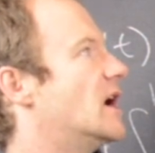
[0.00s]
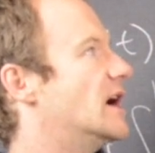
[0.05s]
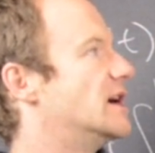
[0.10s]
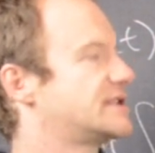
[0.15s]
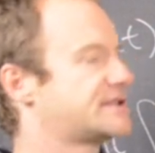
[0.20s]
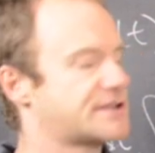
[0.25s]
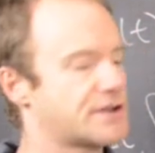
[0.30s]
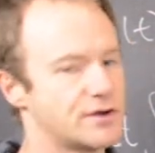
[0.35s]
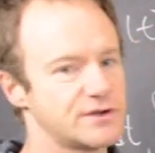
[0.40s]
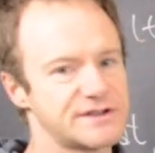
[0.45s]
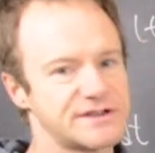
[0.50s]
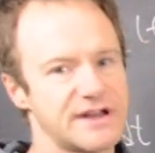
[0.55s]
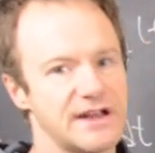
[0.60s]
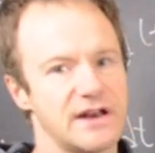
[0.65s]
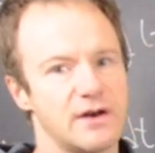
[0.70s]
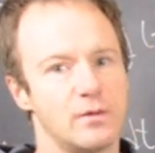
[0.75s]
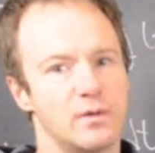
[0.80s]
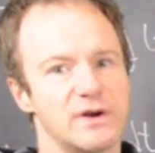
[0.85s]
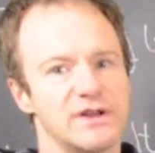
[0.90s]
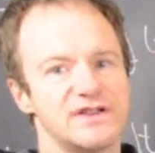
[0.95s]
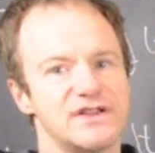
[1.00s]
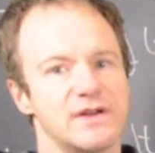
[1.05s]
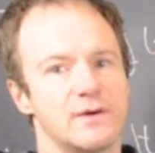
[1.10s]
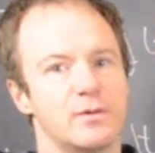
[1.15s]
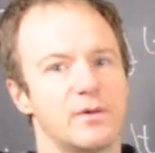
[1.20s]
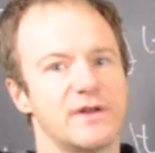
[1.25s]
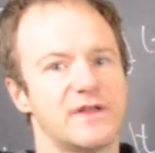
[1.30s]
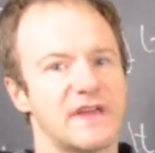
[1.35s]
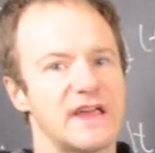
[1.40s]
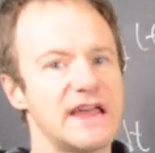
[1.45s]
associated with,
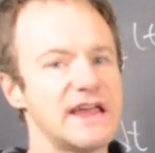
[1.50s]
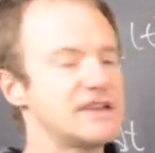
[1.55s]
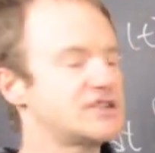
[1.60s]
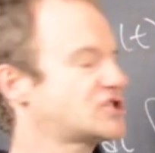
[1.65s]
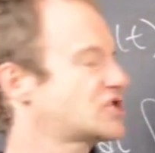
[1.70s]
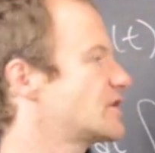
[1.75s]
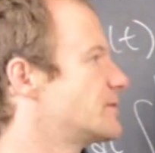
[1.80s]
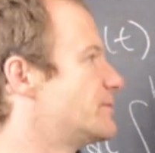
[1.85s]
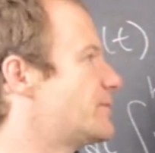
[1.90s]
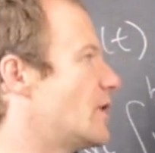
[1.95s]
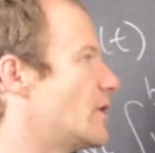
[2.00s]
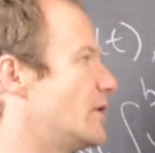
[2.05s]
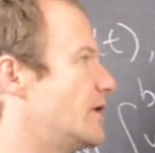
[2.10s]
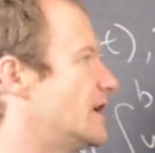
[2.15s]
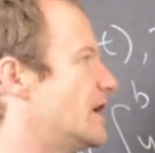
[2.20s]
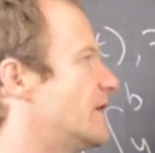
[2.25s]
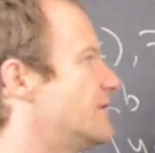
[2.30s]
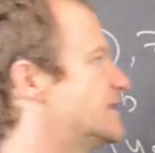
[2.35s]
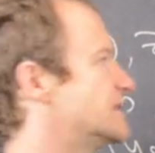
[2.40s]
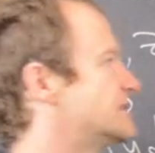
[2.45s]
with each component of